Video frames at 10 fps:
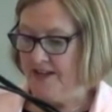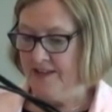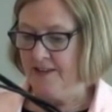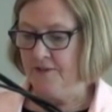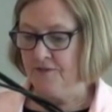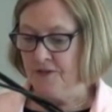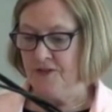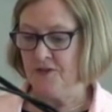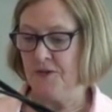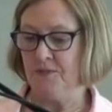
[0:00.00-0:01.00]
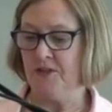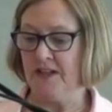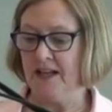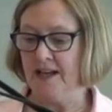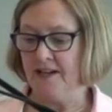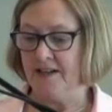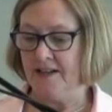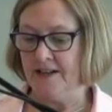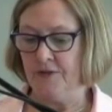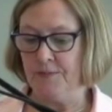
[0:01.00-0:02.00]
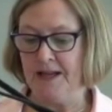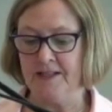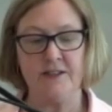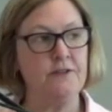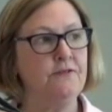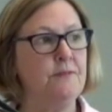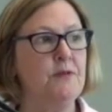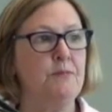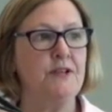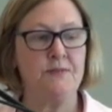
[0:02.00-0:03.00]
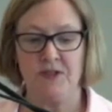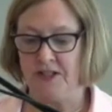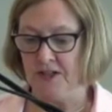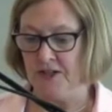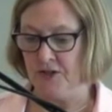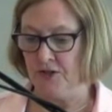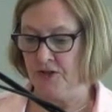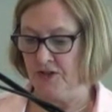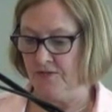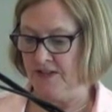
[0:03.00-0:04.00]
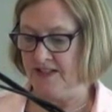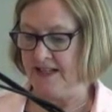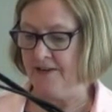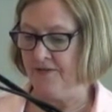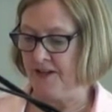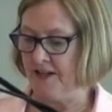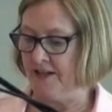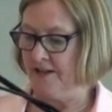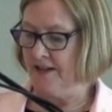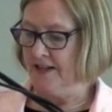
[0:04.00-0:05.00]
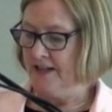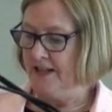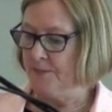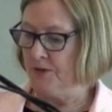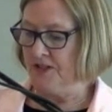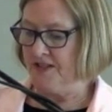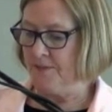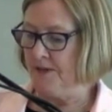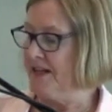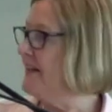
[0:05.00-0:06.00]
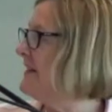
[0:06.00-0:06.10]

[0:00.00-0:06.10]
that the first trip to Canada of a pastor from the Presbyterian Church of East Africa is participating